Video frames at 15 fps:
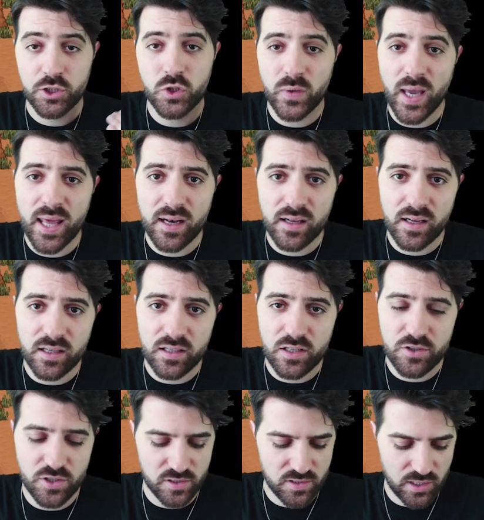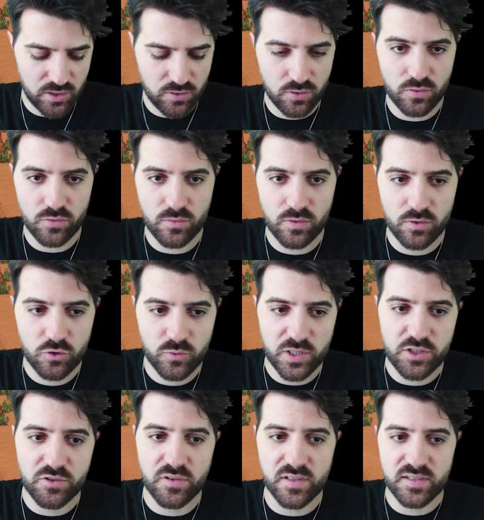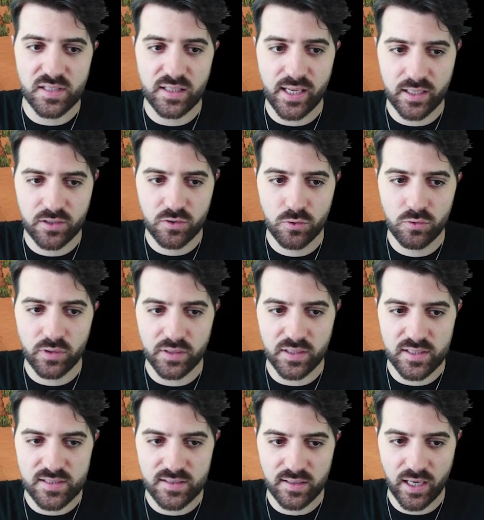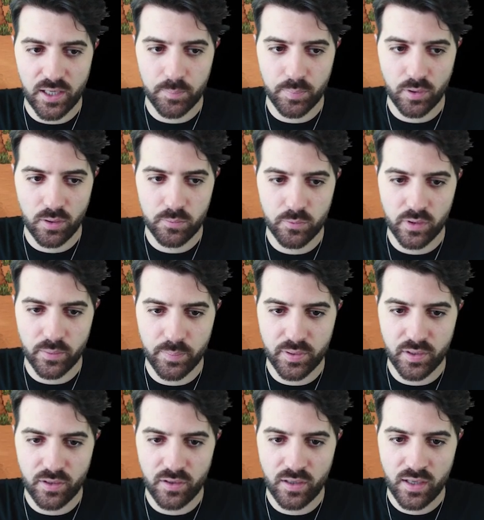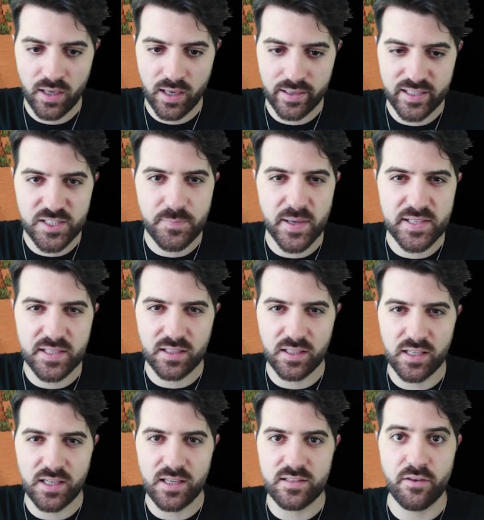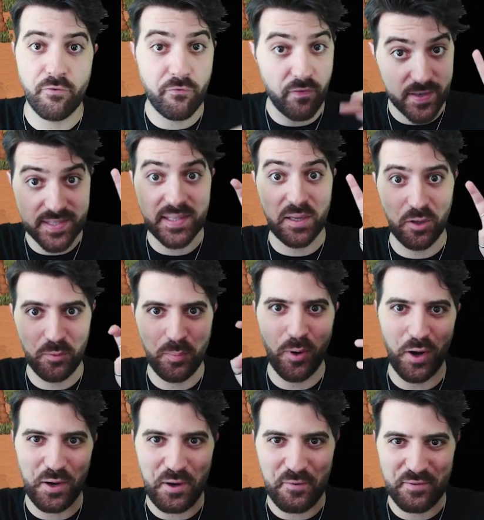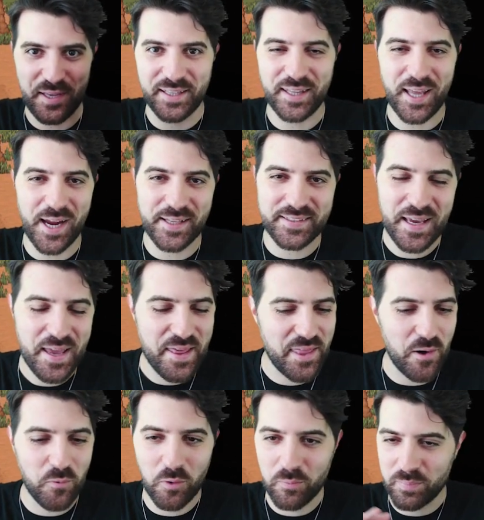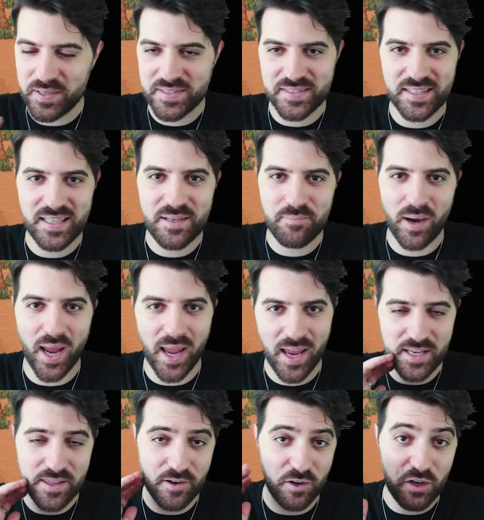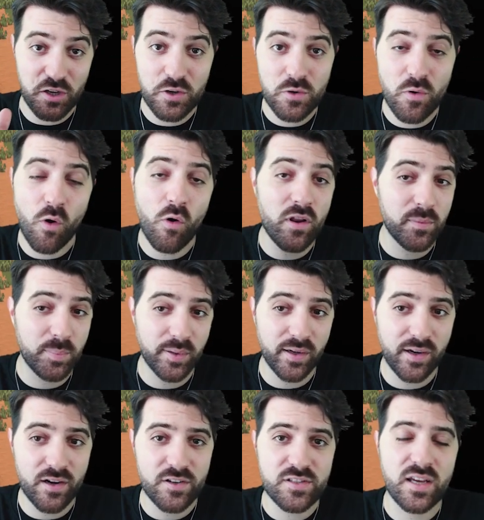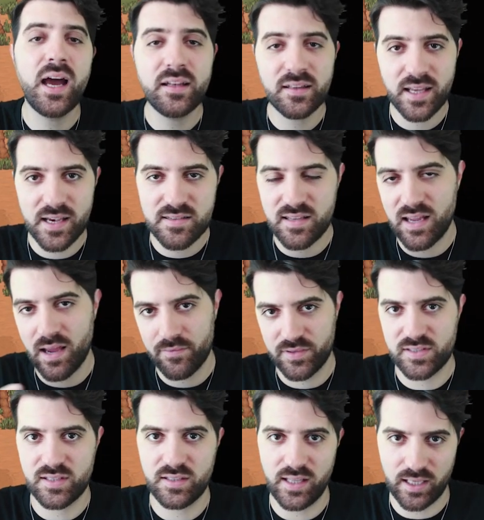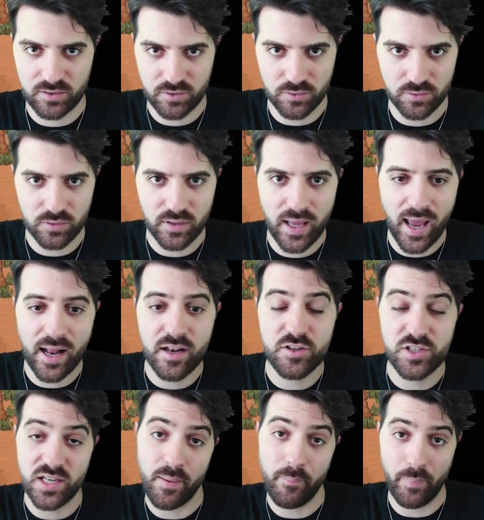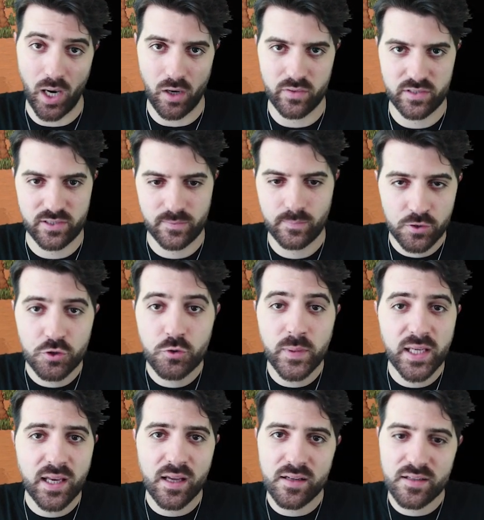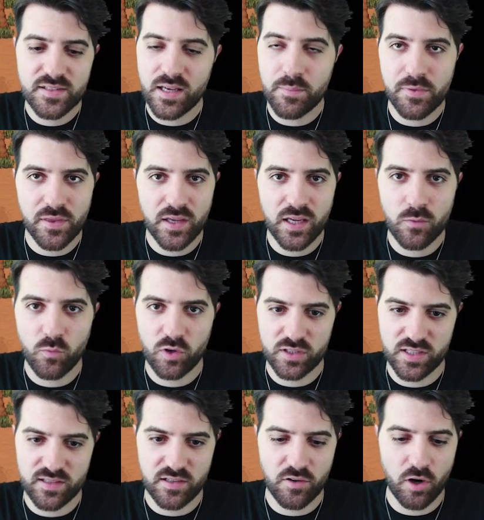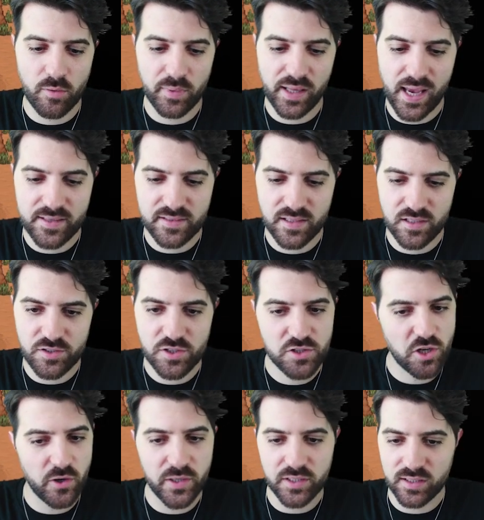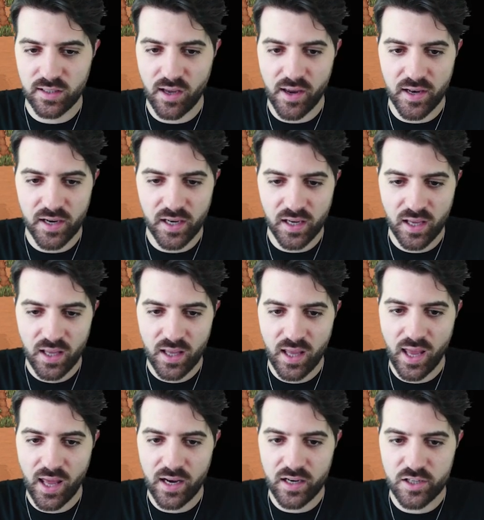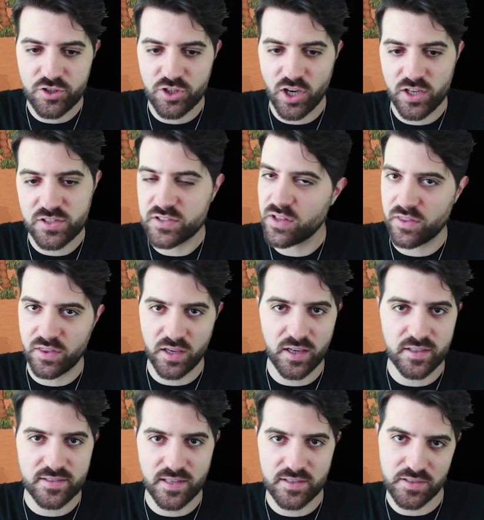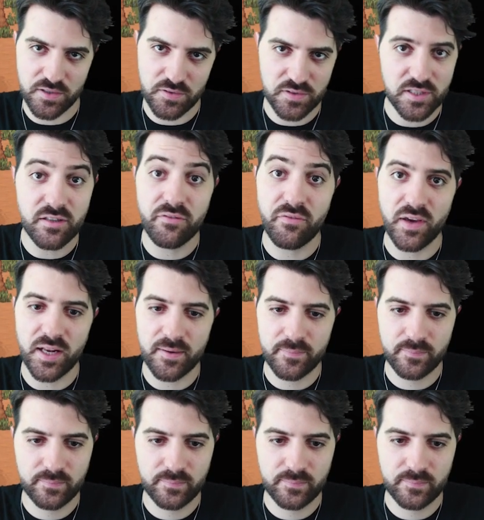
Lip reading: To edit it, you just need to switch to the select tool and this light bulb will appear, and this basically is the physical body of that light that won't be seen by neither you or the players unless they have the select tool and GM powers. To tweak it, same thing, works as a normal asset, just go into lighting and adjust things as you see fit.